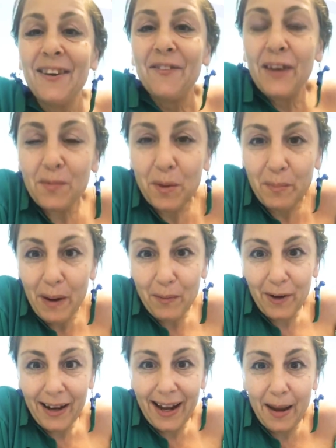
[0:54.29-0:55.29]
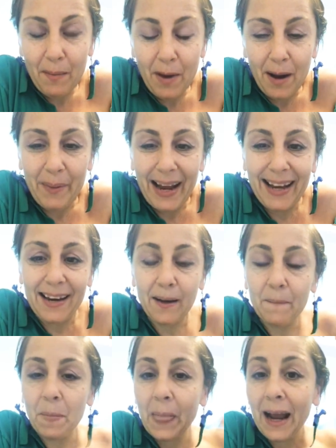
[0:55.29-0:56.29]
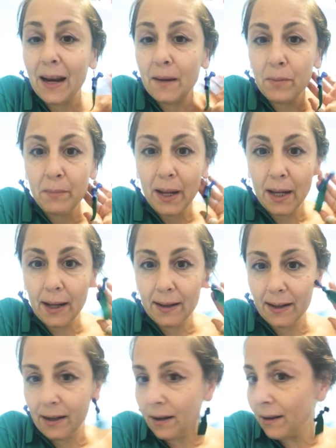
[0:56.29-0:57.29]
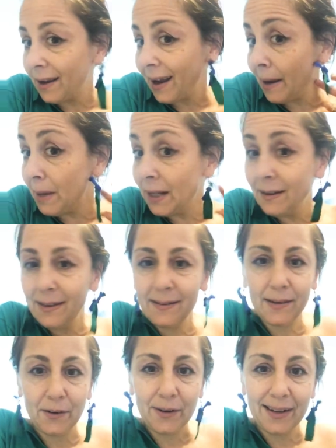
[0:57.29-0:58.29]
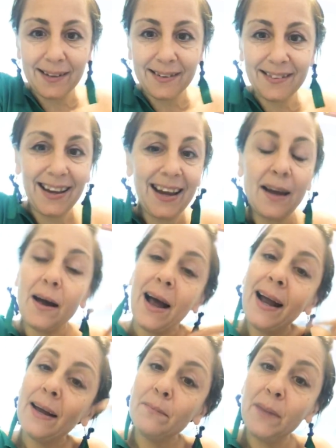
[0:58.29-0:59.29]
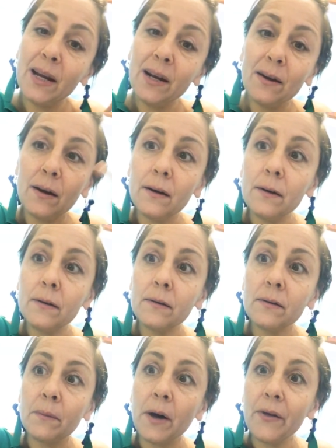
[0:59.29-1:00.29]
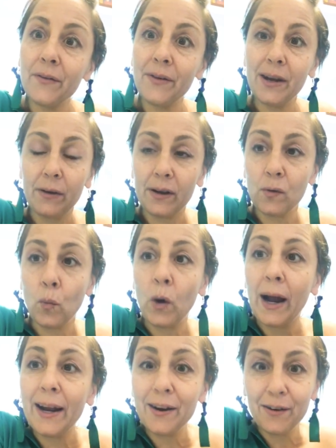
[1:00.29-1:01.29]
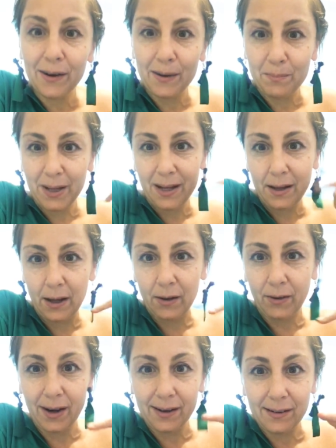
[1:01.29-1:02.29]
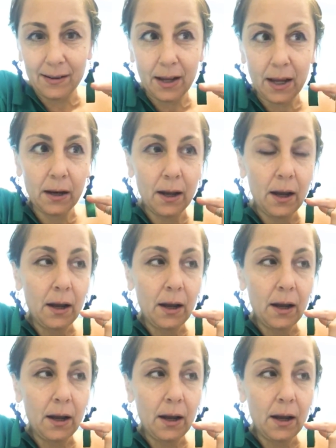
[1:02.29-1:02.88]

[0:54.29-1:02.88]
Facebook memory came up, and I had been making I made these earrings. Okay, I had made some other earrings, wire and bead earrings that